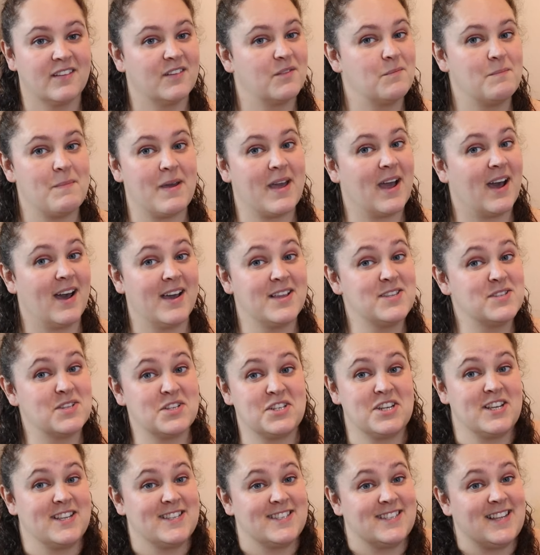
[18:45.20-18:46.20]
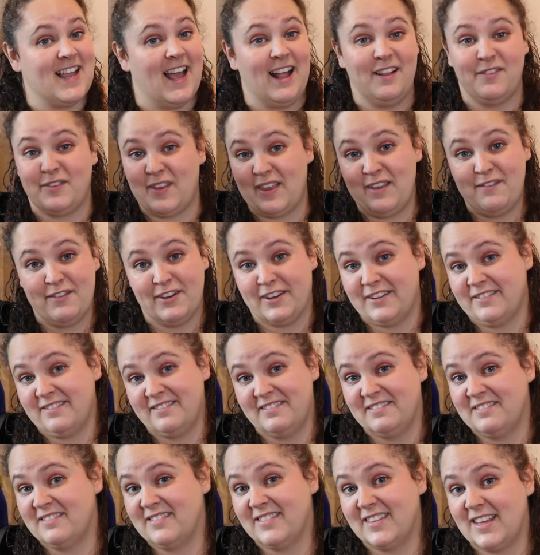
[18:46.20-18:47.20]
I suggest Ælfgiva?
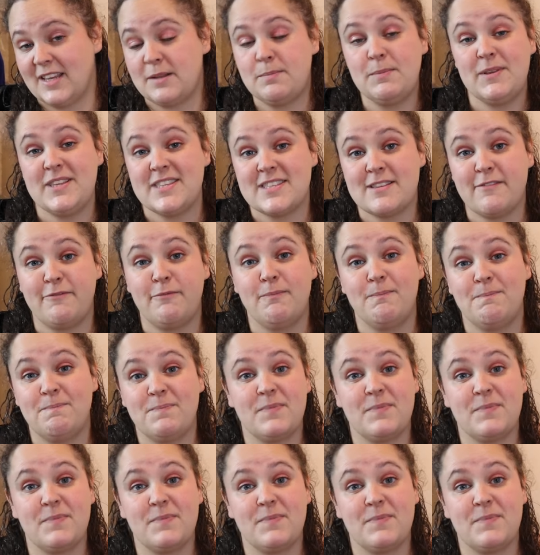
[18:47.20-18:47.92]
It means the